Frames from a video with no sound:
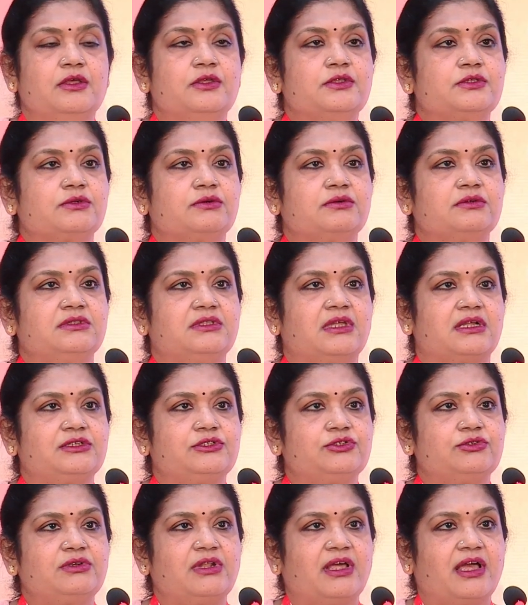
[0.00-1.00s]
So that
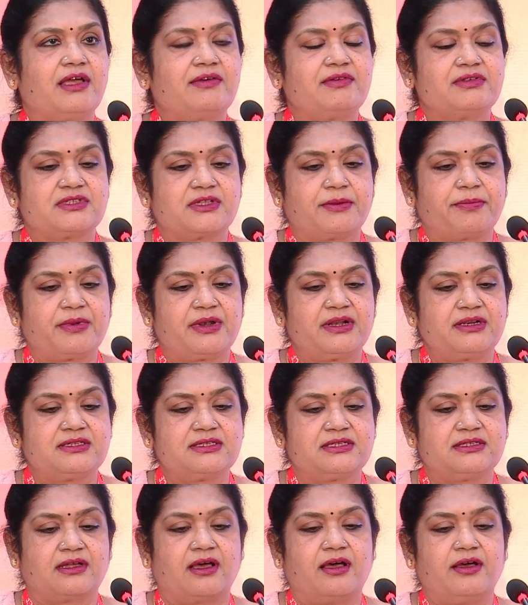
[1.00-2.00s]
should have a separate
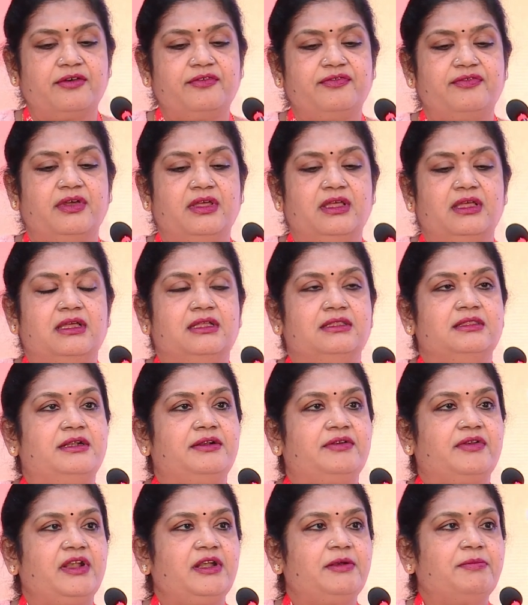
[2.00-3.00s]
staff, the
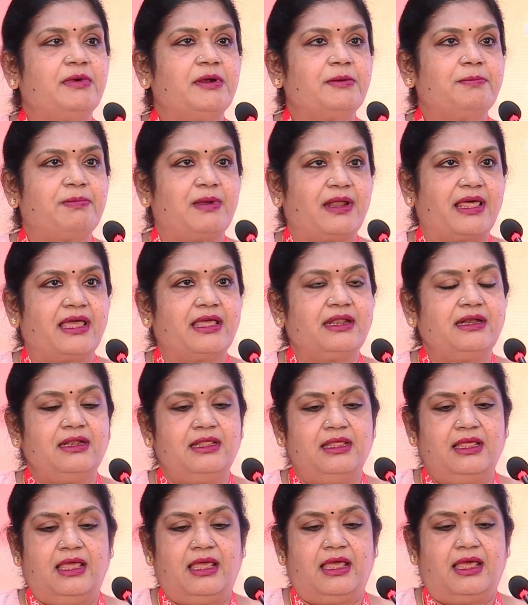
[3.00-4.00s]
treatment plan,
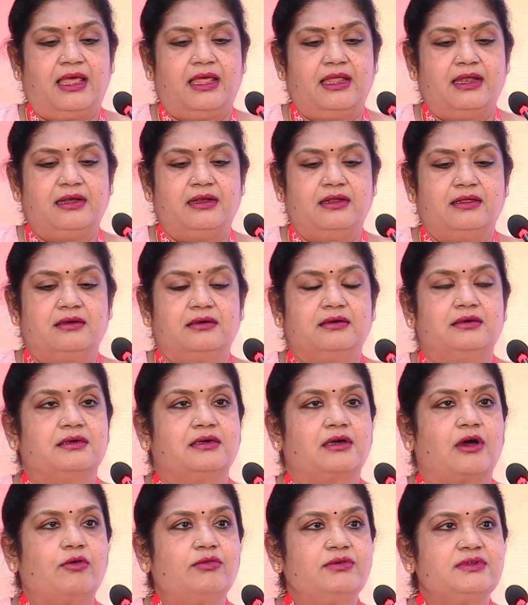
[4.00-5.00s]
and
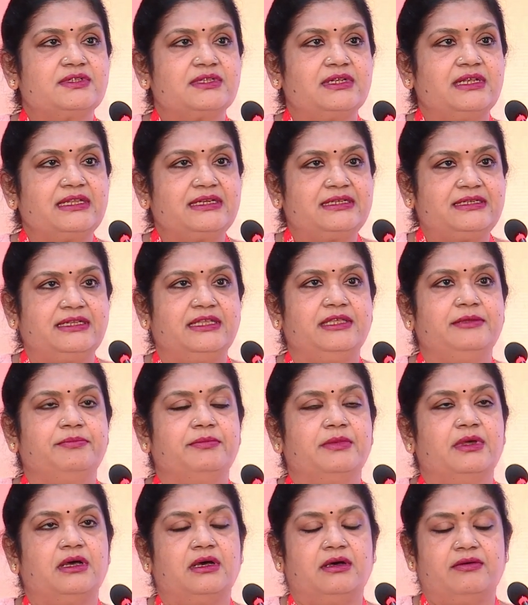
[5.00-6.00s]
counseling
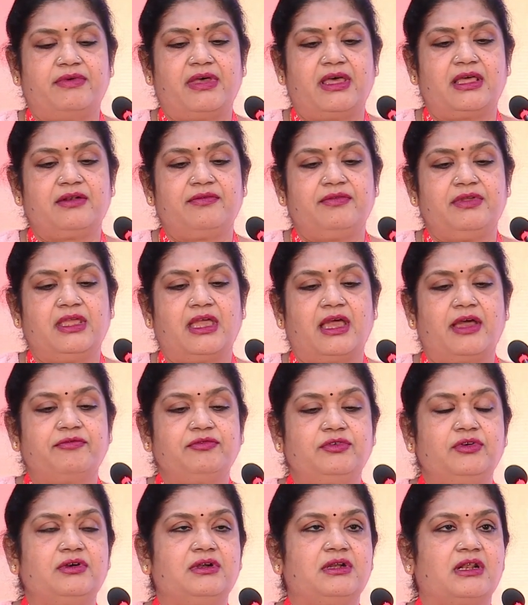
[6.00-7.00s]
team, where we
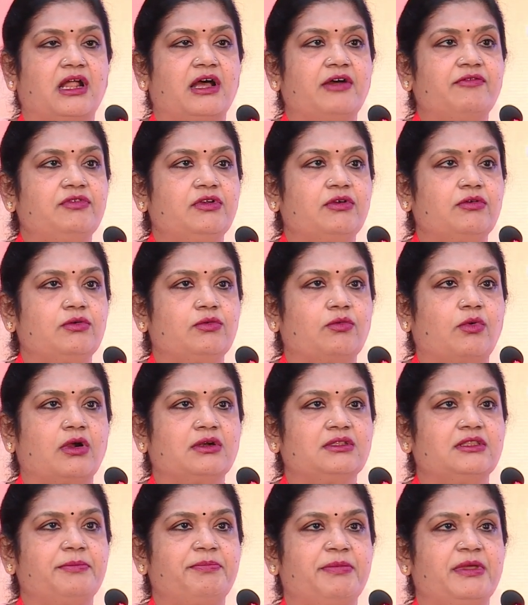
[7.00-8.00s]
have to draft out
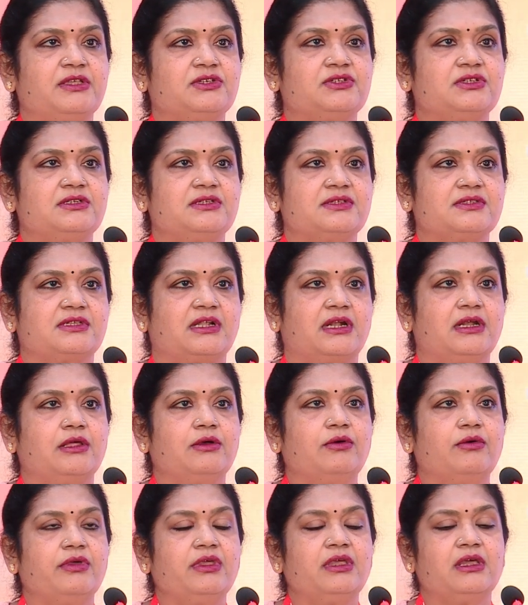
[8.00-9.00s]
what the patient is
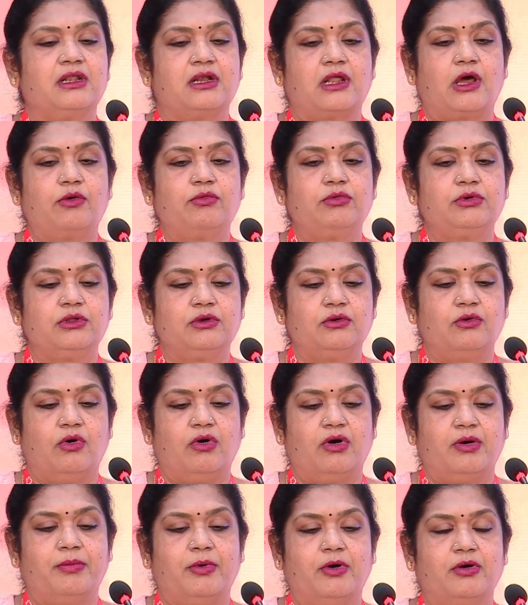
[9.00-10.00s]
undergoing and how to
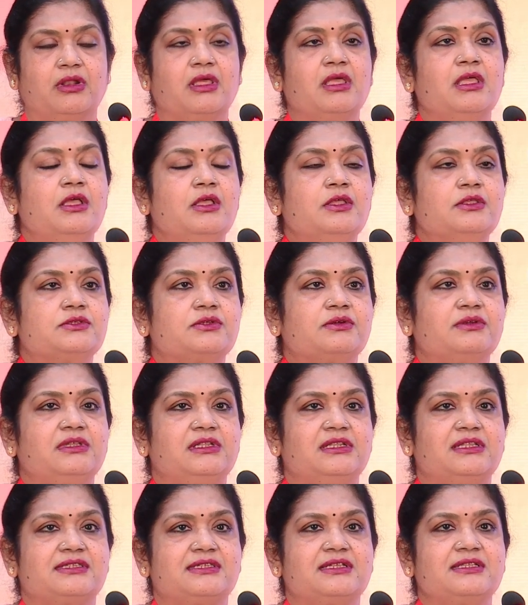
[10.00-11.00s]
go about. So in
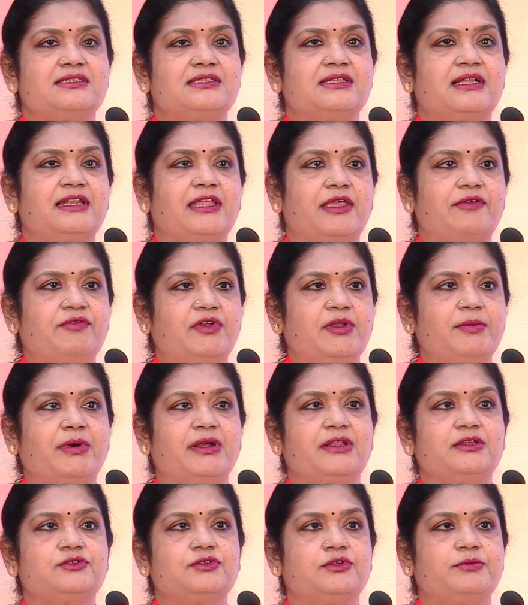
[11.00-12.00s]
the sense that
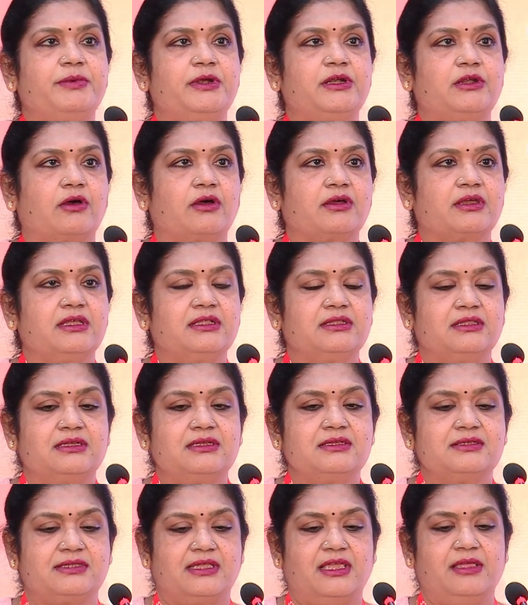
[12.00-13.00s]
everybody should be talking
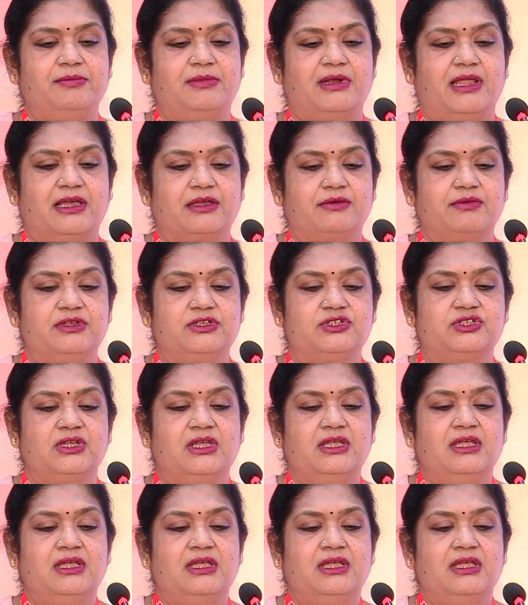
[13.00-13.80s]
the same language,